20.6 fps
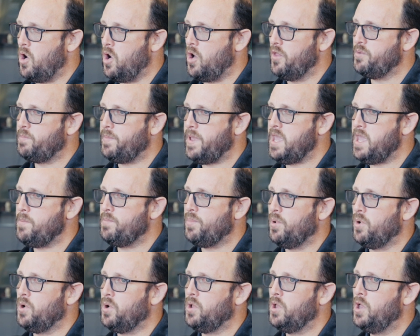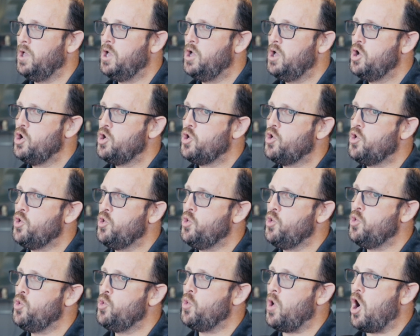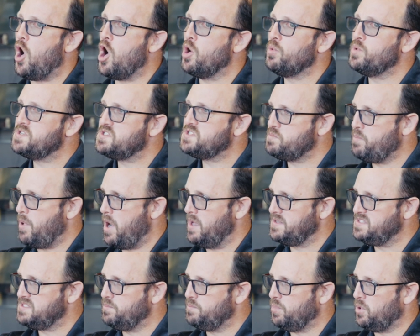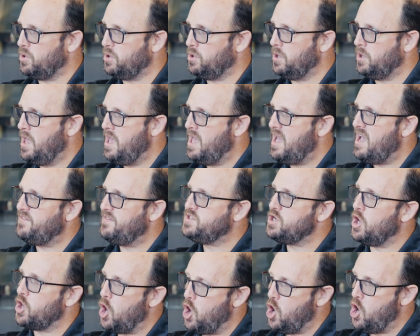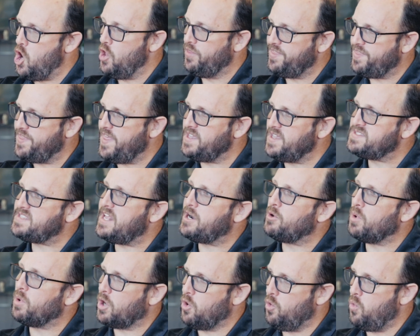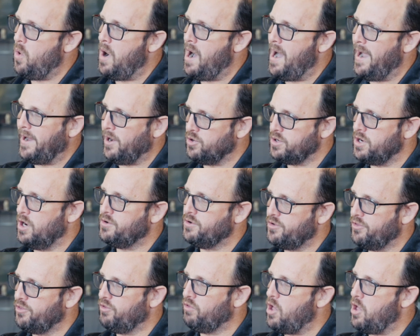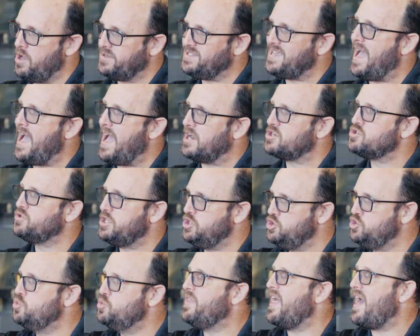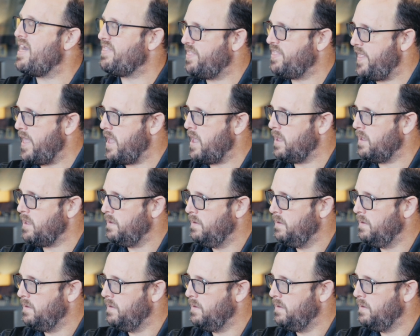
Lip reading: all the people who are responsible have done all the things that are required under the law to actually do that thing.